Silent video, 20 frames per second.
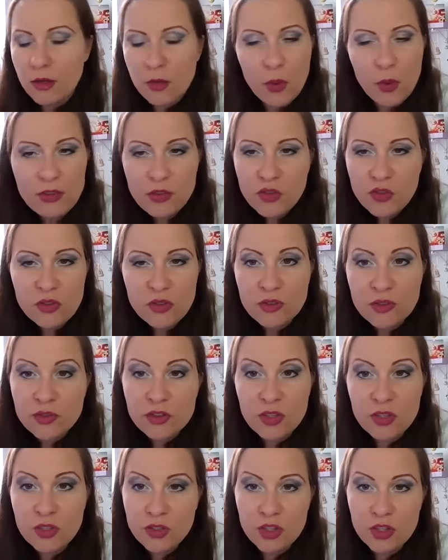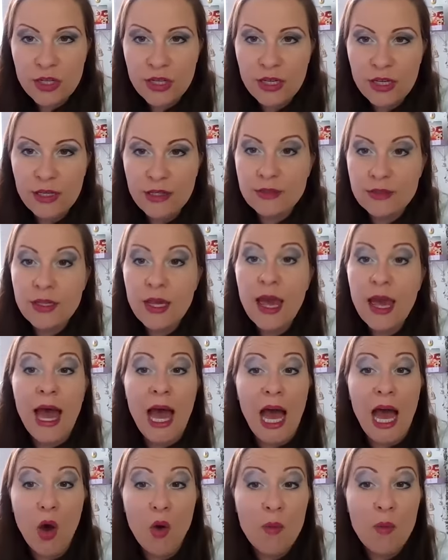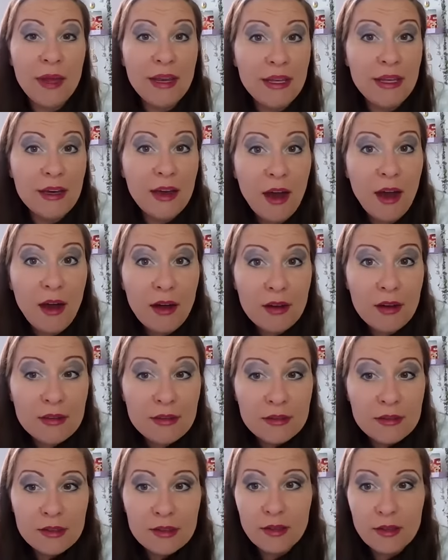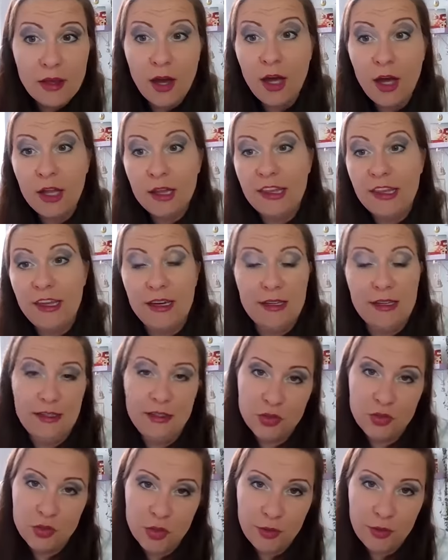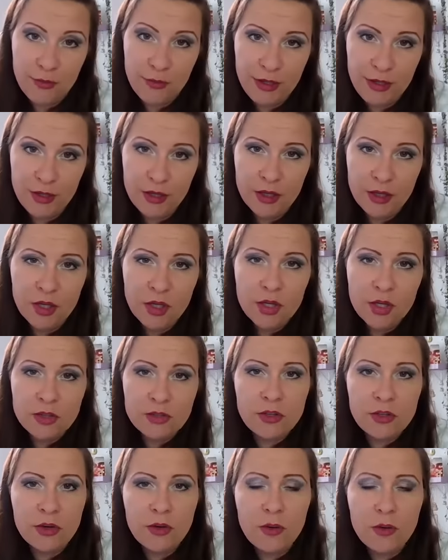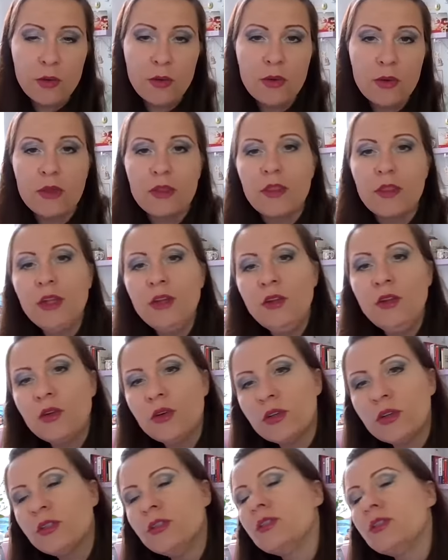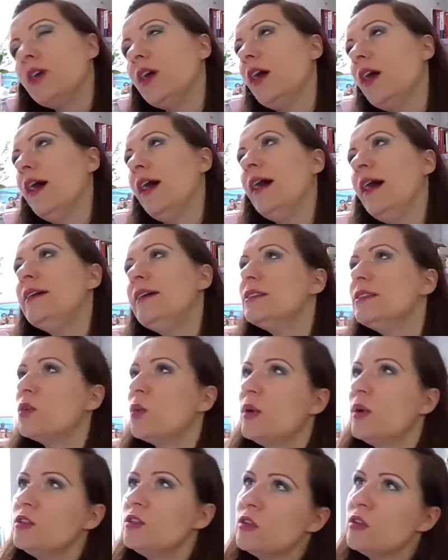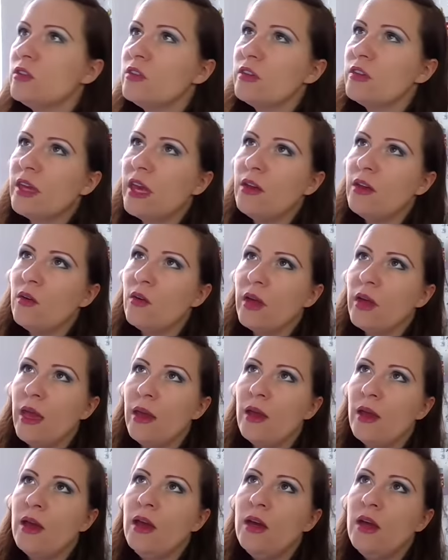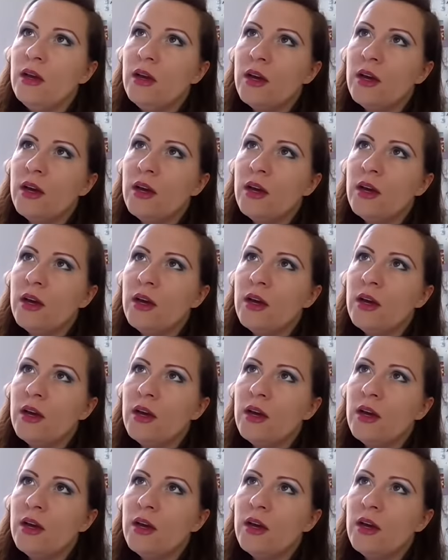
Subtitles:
questions such as, how many gardens are there in Germany? So then you could ask questions again, okay,